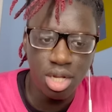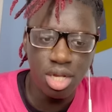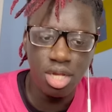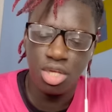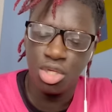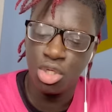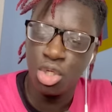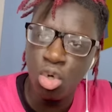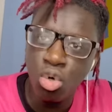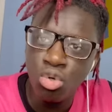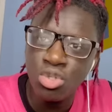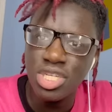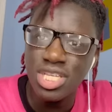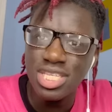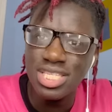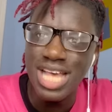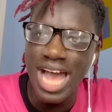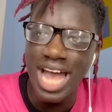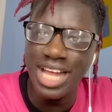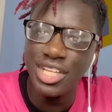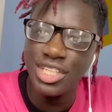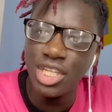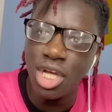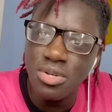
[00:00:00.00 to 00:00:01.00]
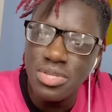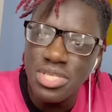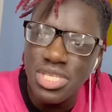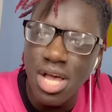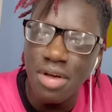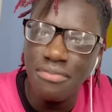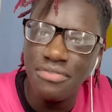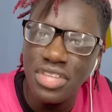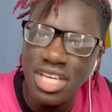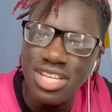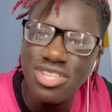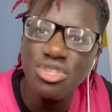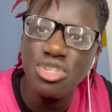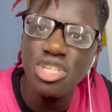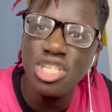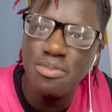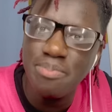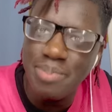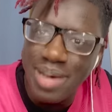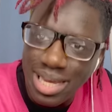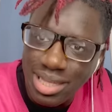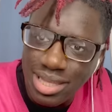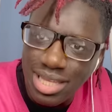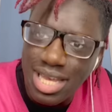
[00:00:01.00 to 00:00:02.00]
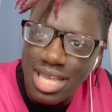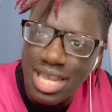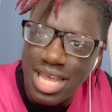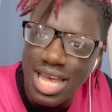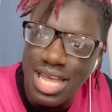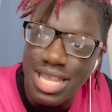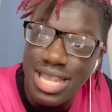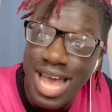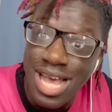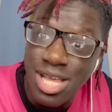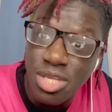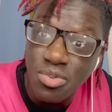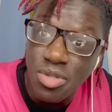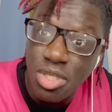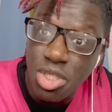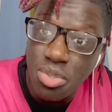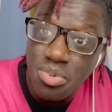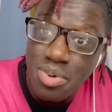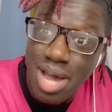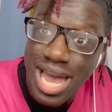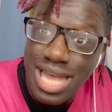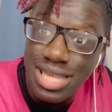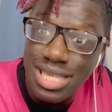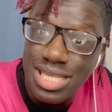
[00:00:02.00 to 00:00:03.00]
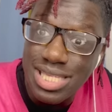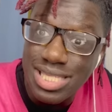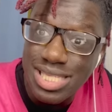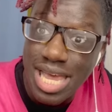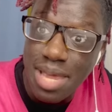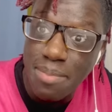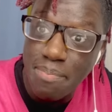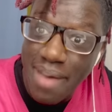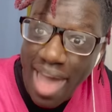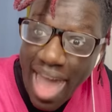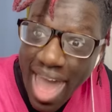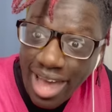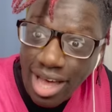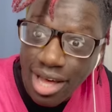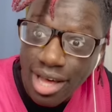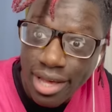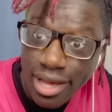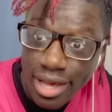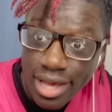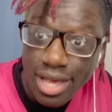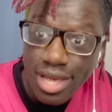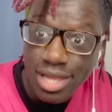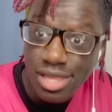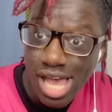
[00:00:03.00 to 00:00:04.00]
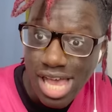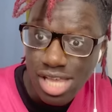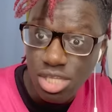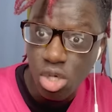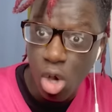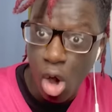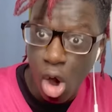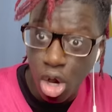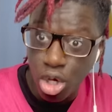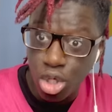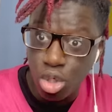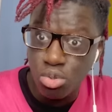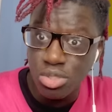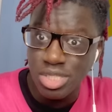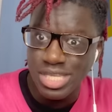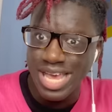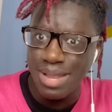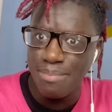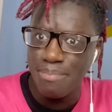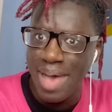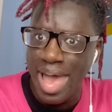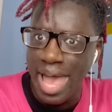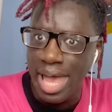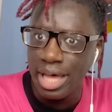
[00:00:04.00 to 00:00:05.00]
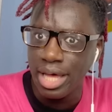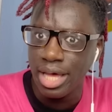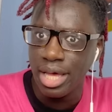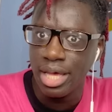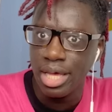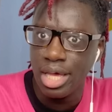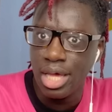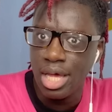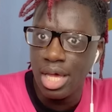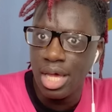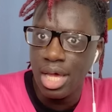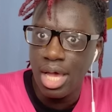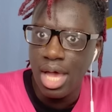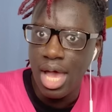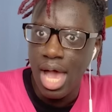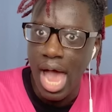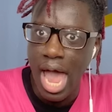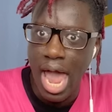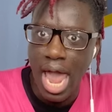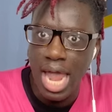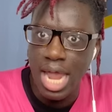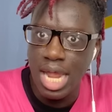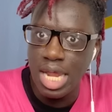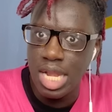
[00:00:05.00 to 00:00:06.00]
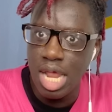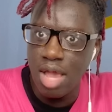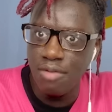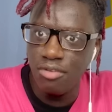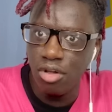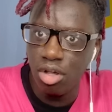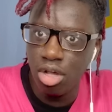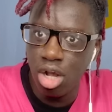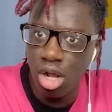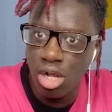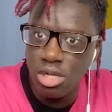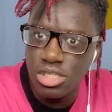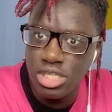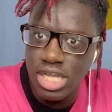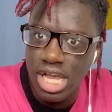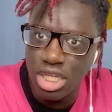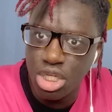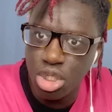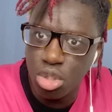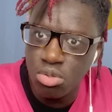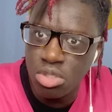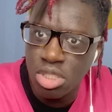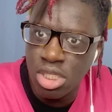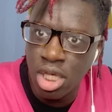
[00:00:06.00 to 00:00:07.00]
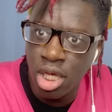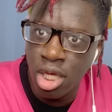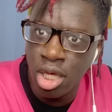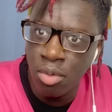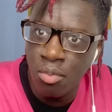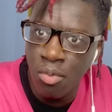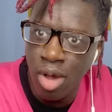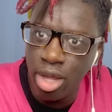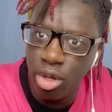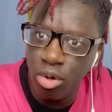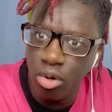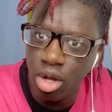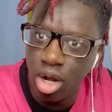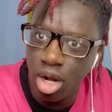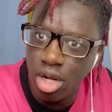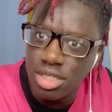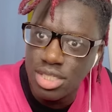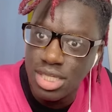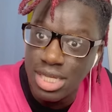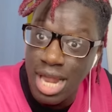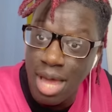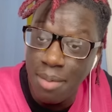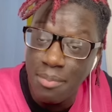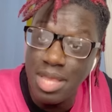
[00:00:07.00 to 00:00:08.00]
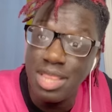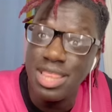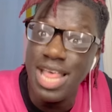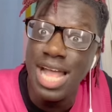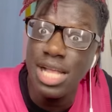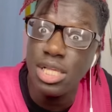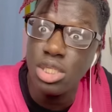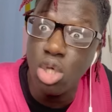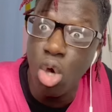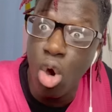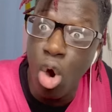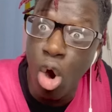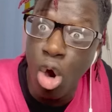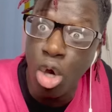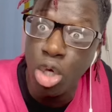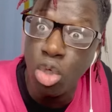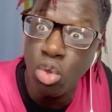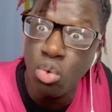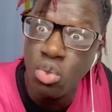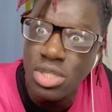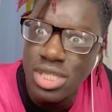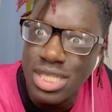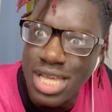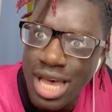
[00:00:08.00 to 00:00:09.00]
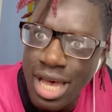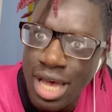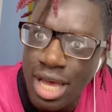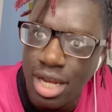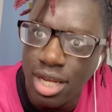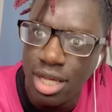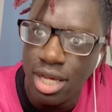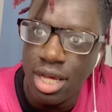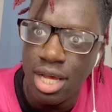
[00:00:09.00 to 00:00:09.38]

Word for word: You just got yourself disrespected and that's what you had to say back? That's all you said back? I ain't never cursed at you, son. Why you cursing I'm. That's all you said.